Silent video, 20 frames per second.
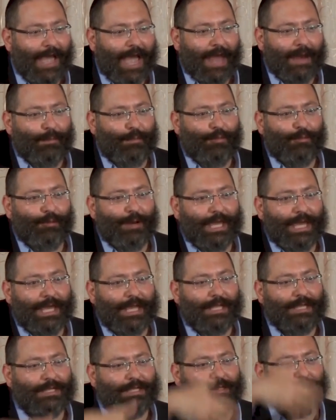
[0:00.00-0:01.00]
and
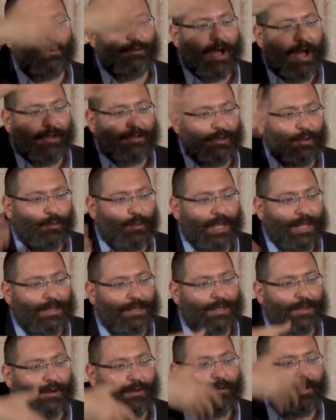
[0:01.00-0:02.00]
breeds throughout the
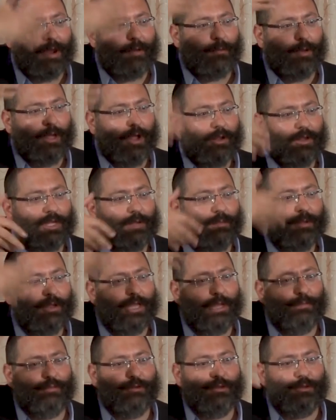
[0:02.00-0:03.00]
winter and will
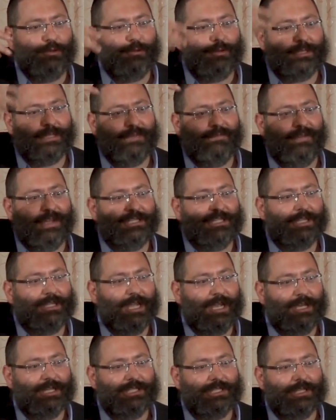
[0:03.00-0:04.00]
ultimately produce the
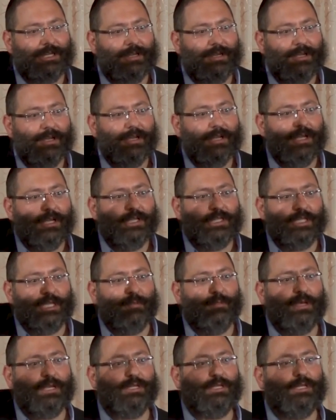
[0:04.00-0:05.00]
vegetation.
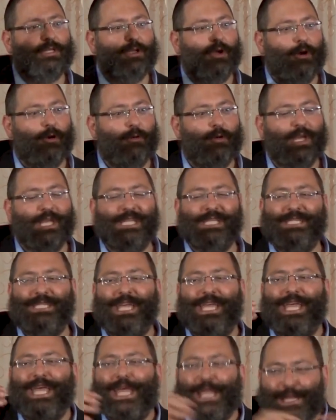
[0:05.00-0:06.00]
Simchas Torah is
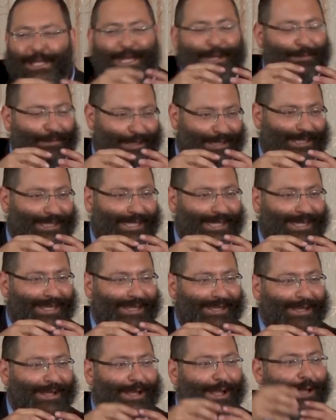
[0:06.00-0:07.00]
the intimacy
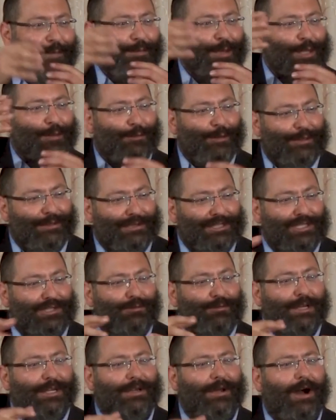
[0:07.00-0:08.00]
between the
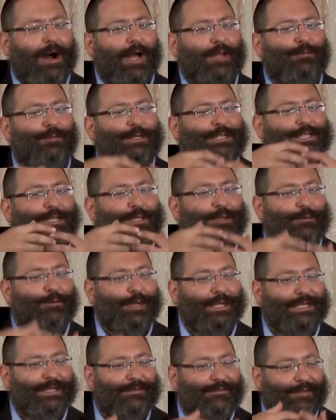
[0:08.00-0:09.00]
Jew and God, which is the
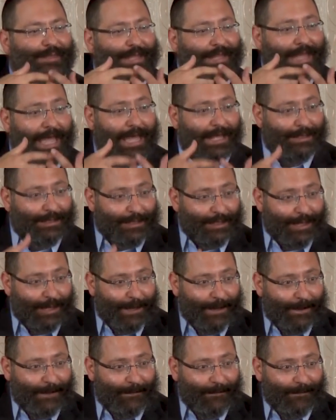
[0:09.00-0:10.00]
reason for the
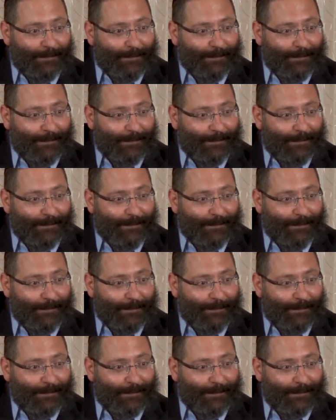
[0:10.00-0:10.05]
dancing.